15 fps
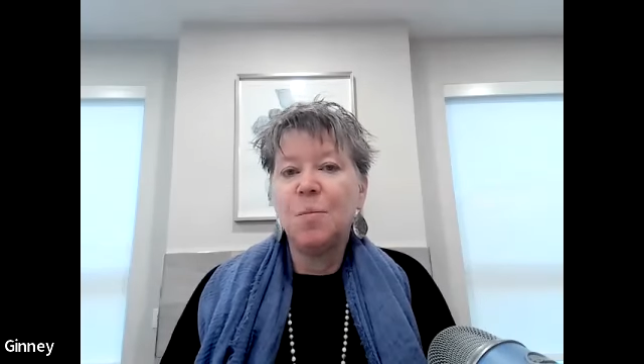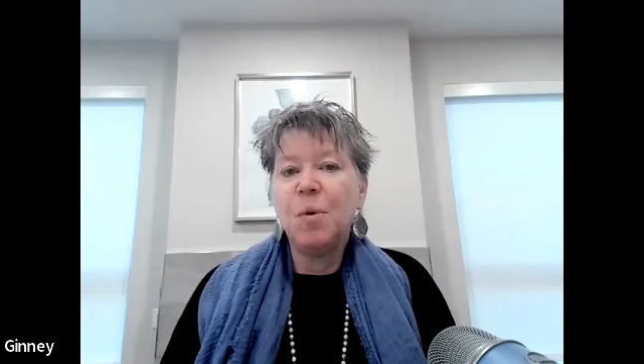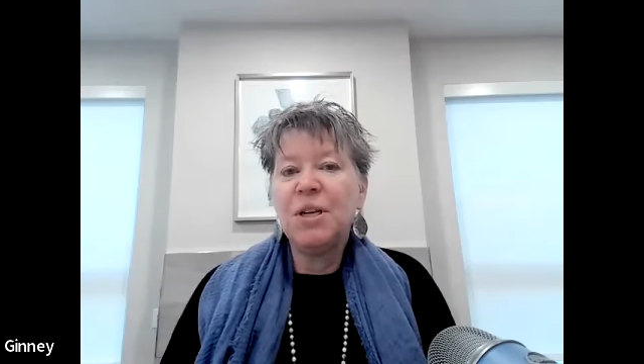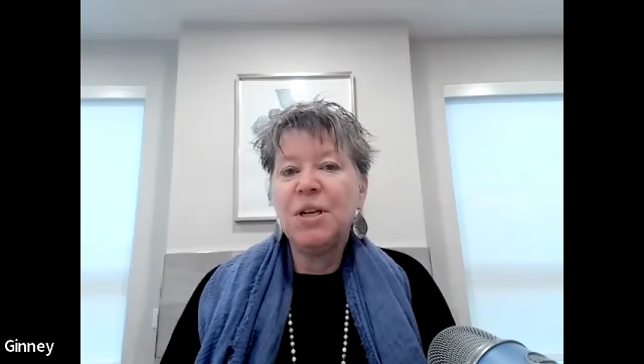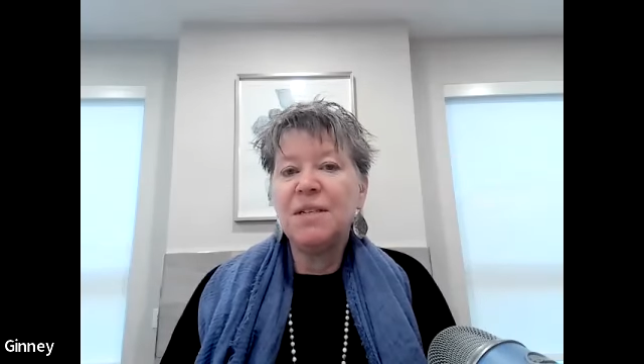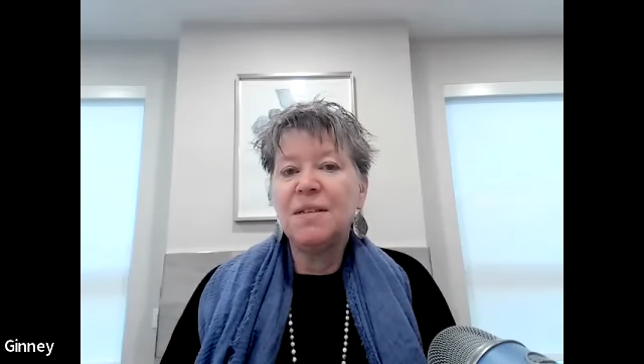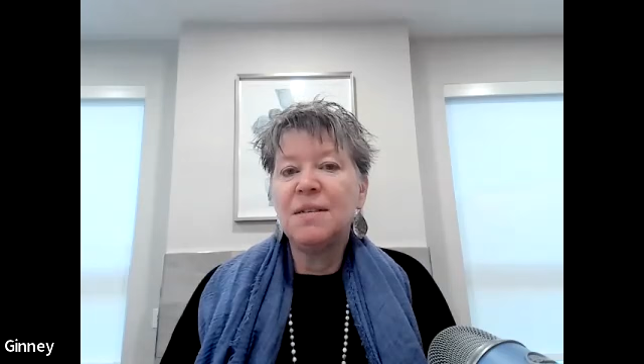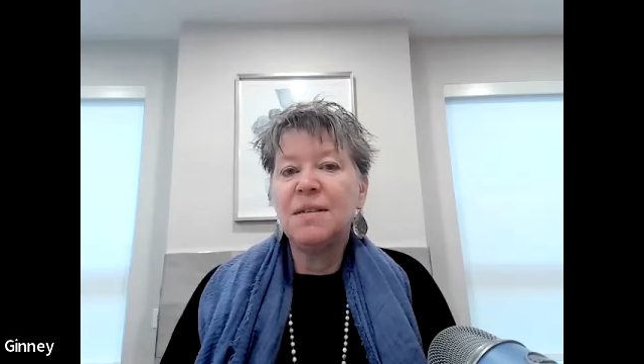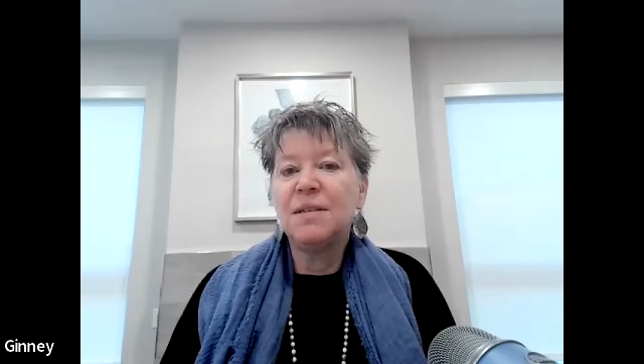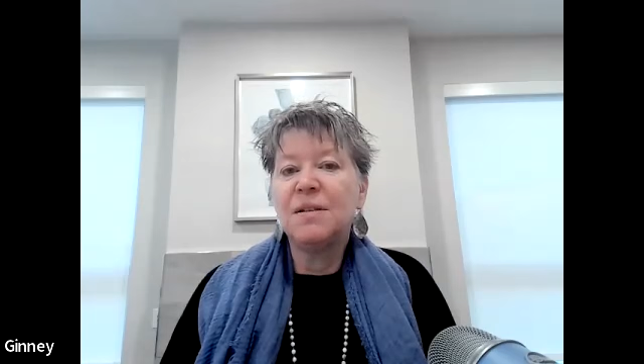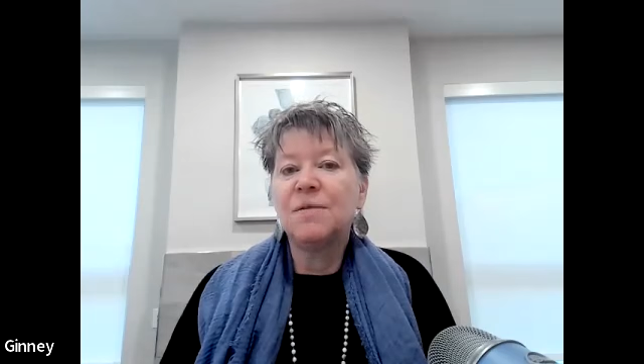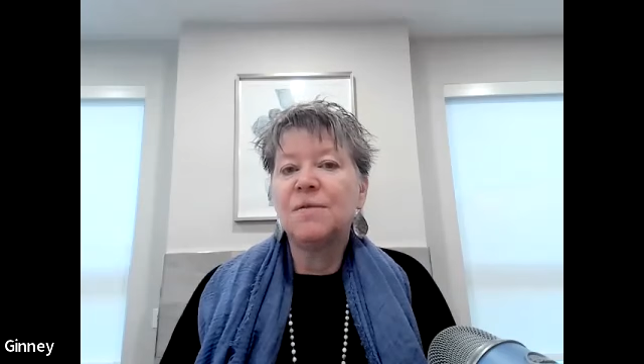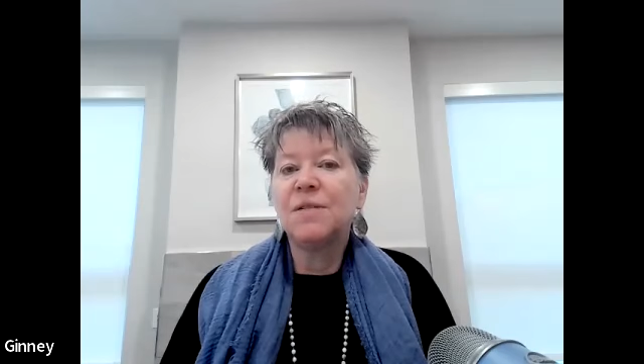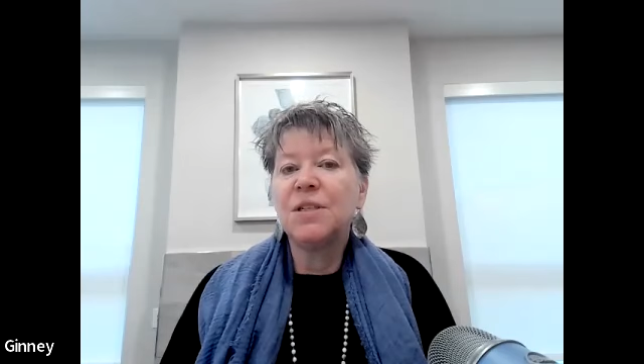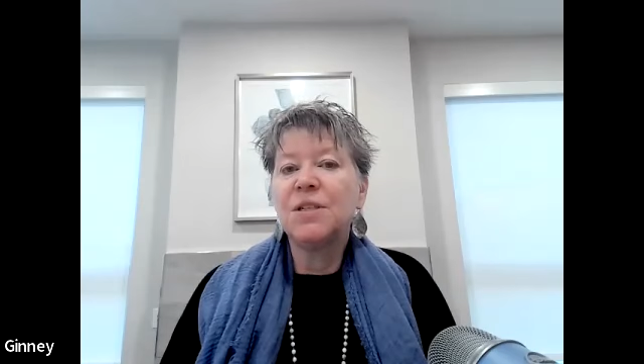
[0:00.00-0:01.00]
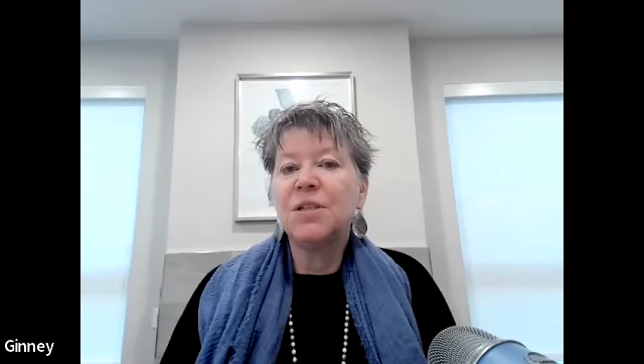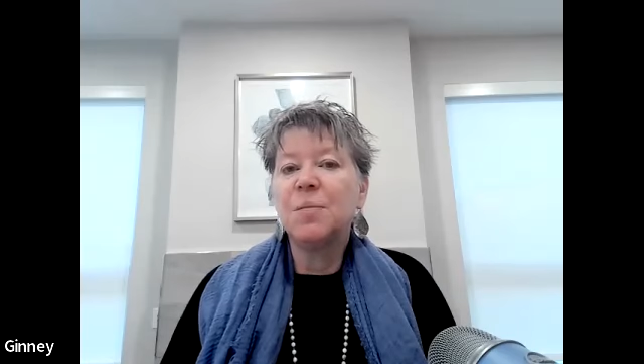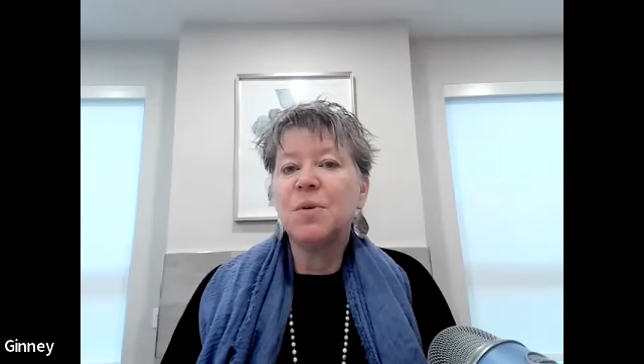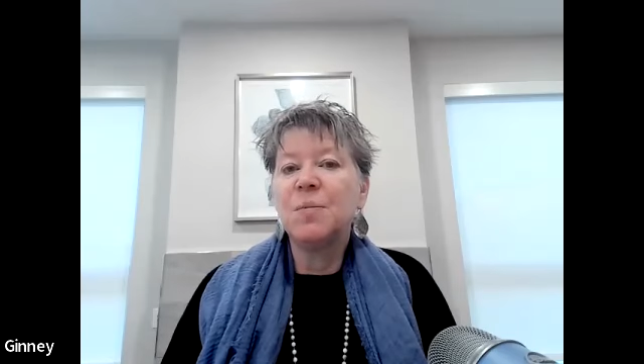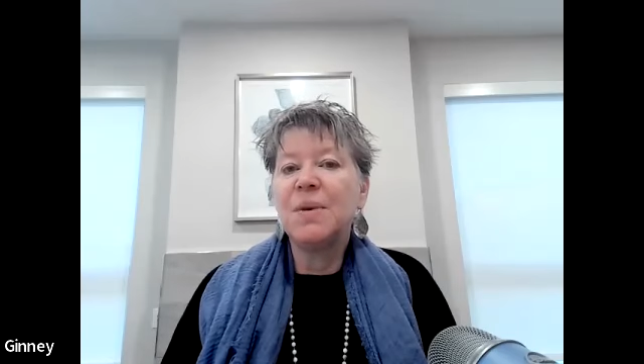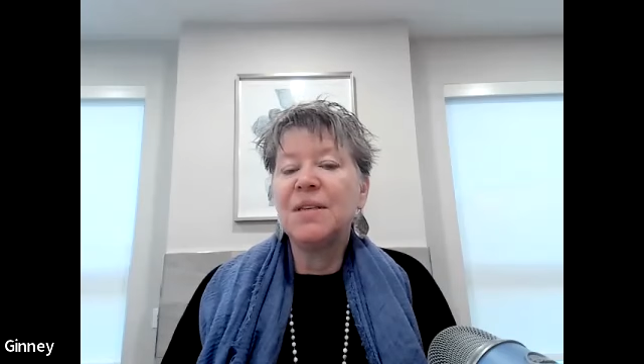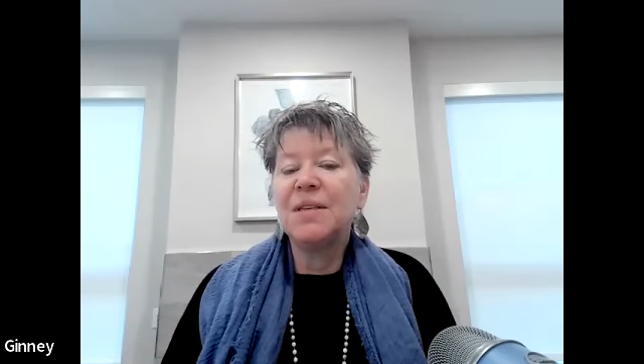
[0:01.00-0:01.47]
Abundance in our friendship
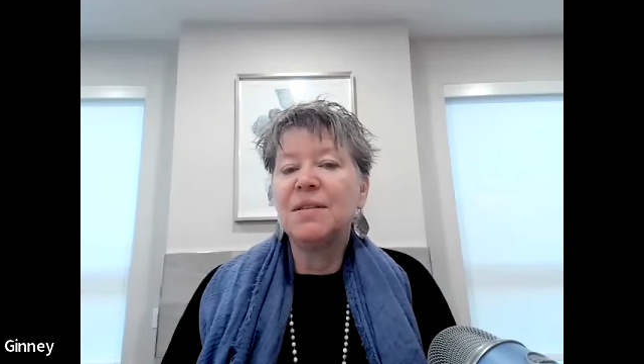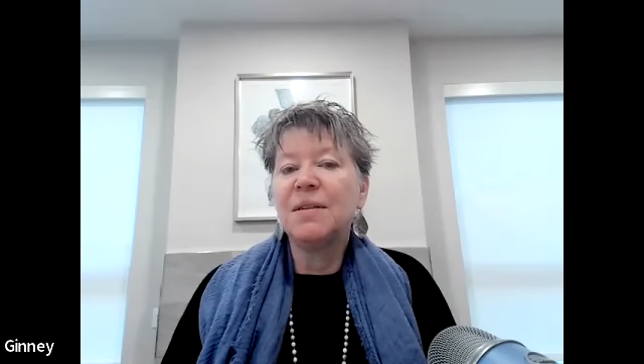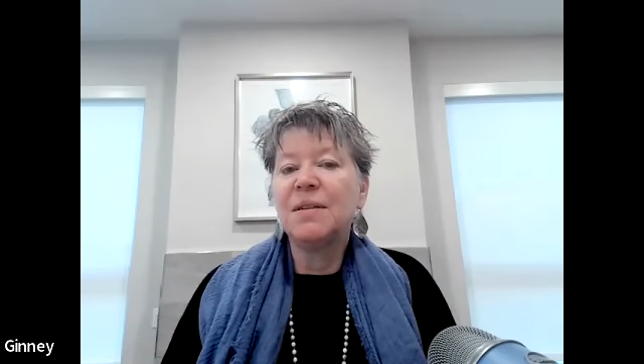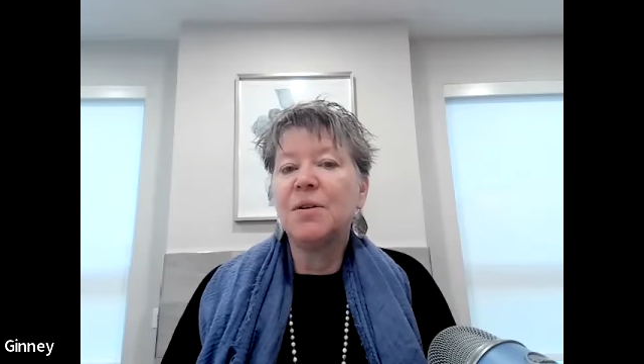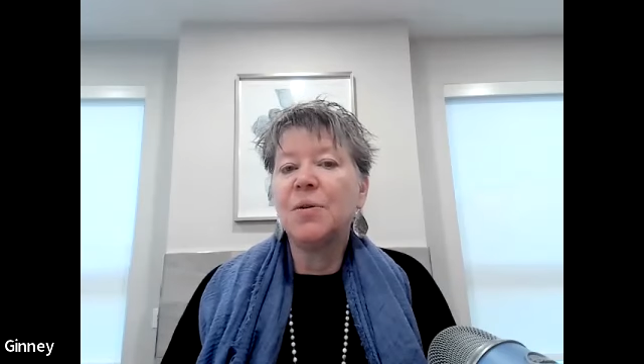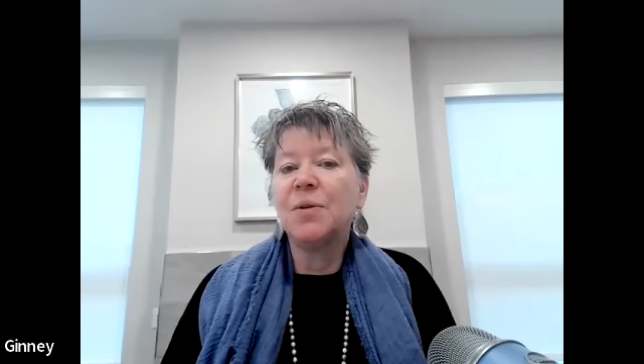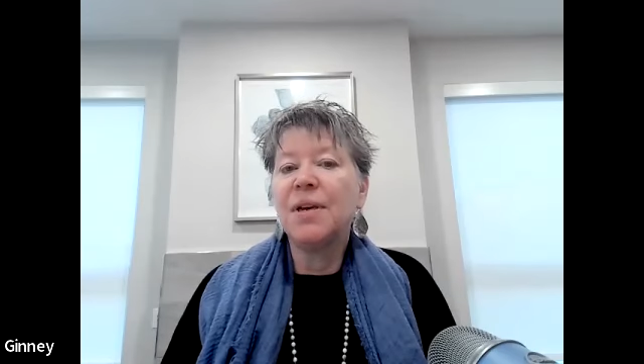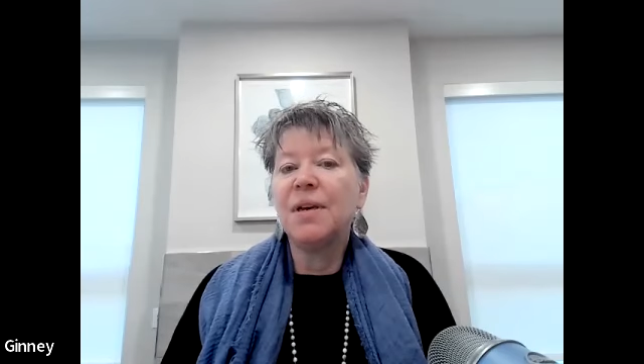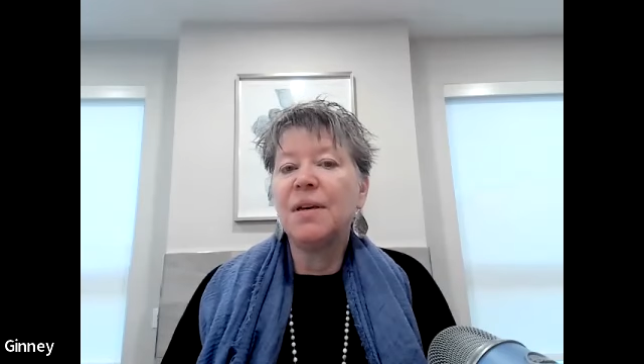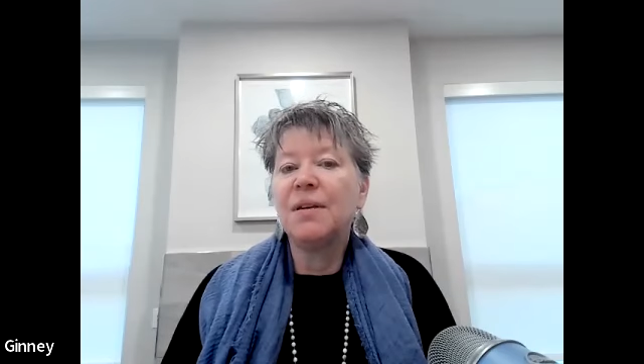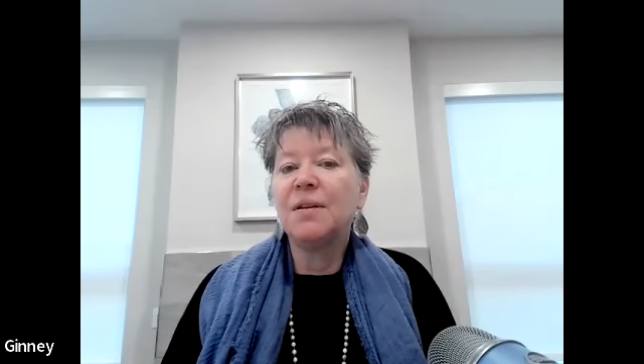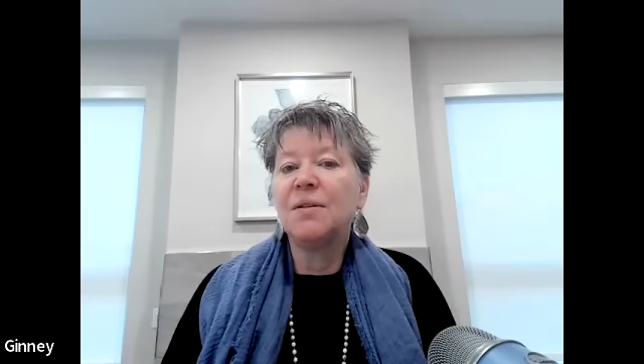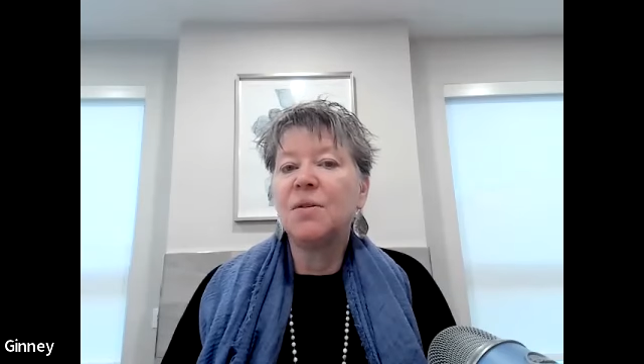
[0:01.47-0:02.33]
space can create